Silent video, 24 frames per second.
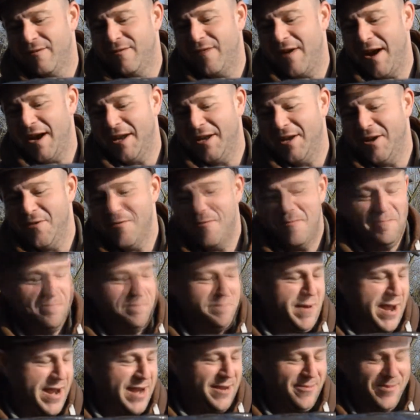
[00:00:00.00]
Thank you,
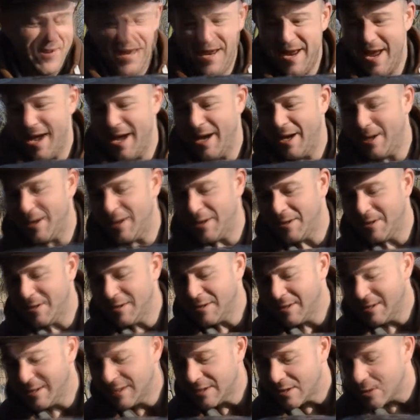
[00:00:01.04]
baby.
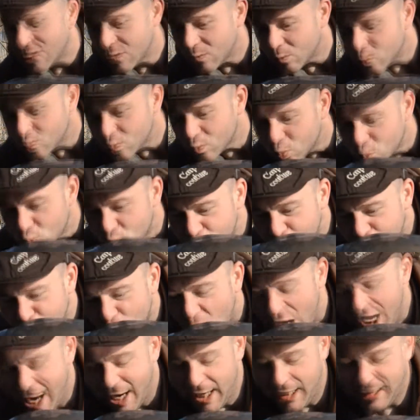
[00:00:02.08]

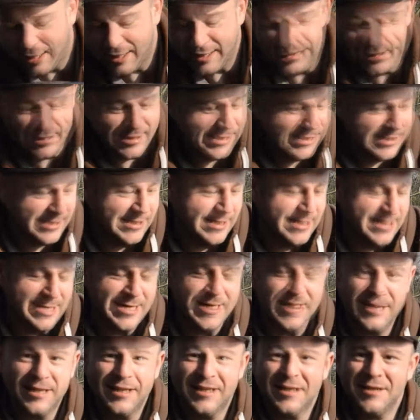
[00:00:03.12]
Mwah!
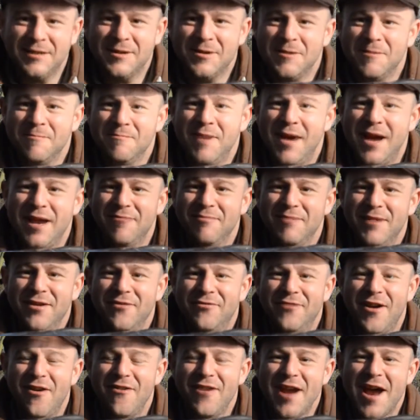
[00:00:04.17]
Made me
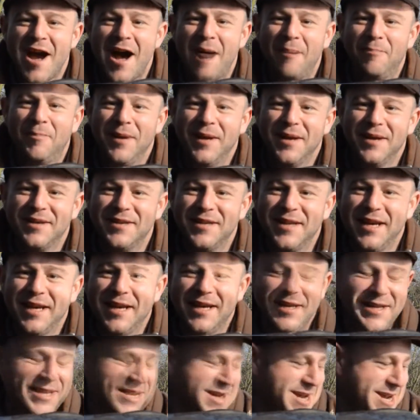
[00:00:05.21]
very happy
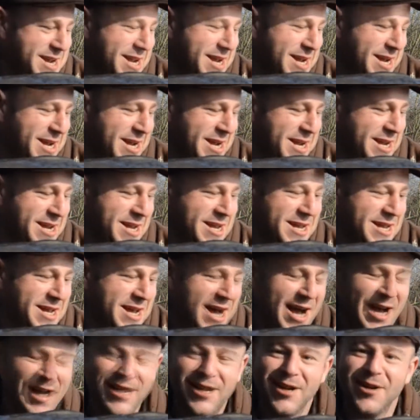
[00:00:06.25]
indeed.
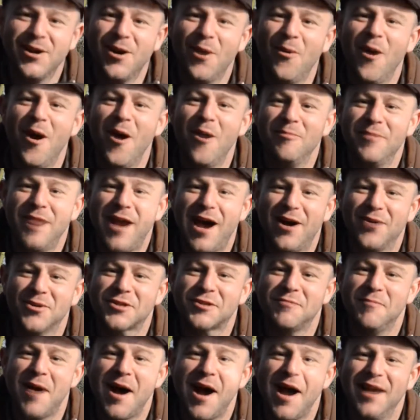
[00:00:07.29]
I can go home now
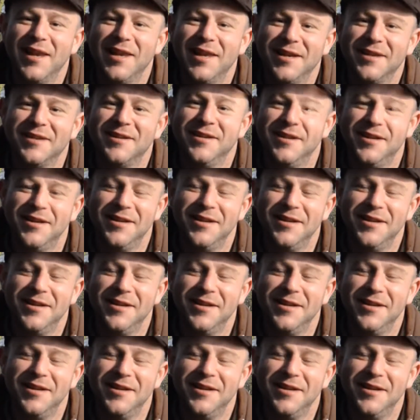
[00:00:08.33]
smiling.